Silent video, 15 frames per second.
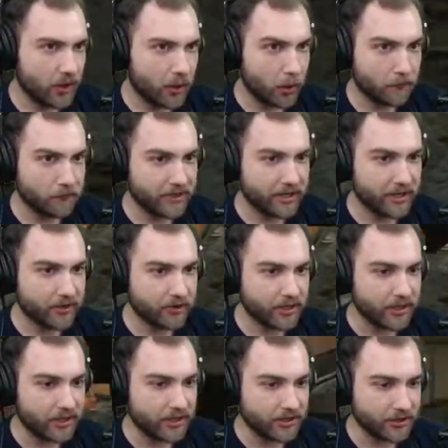Hopefully I don't
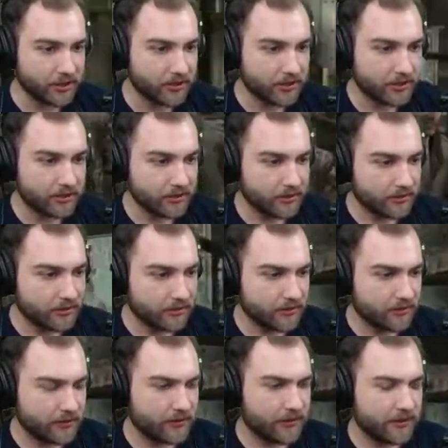get hit here,
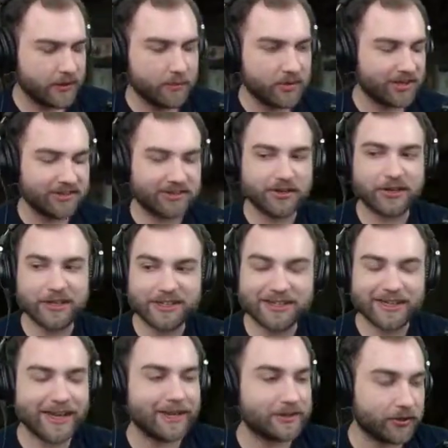because there is
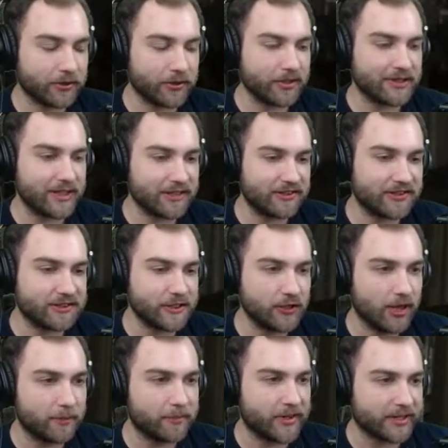that turret that is
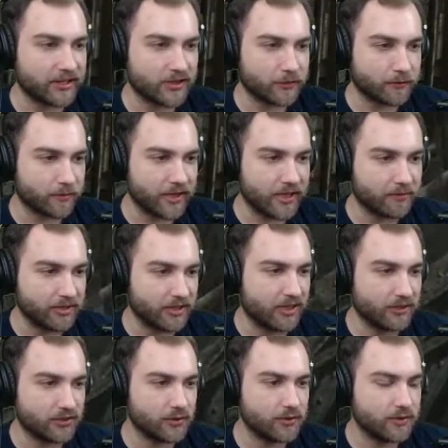still up that can just randomly
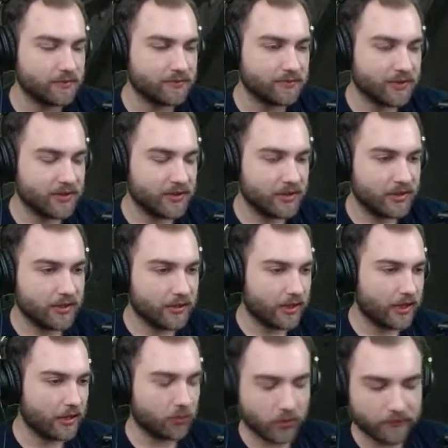hit you.
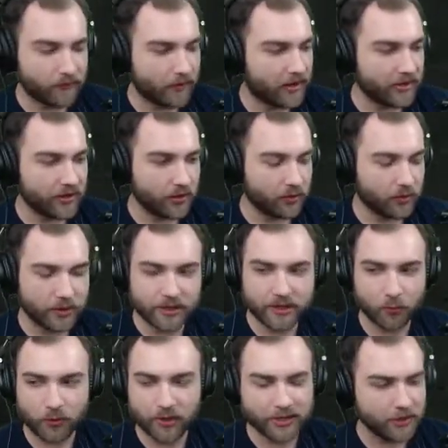We're fine though.
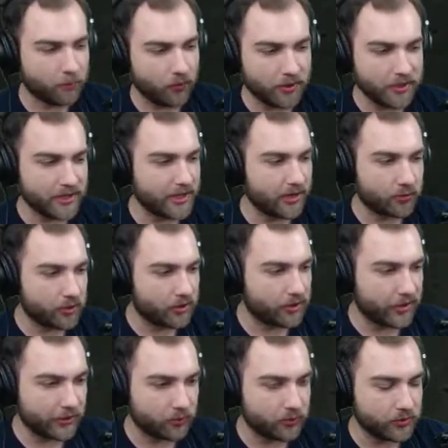We're at the point now where
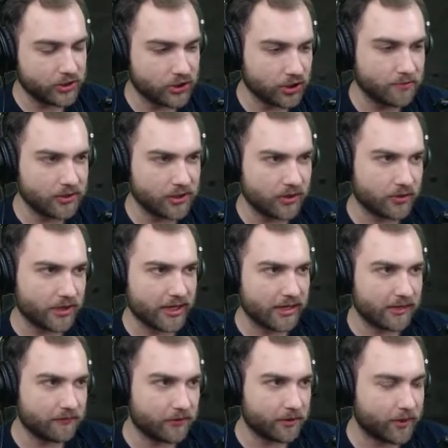like we should be
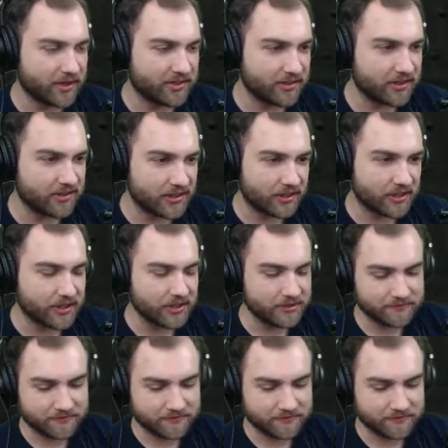okay for the rest of this area.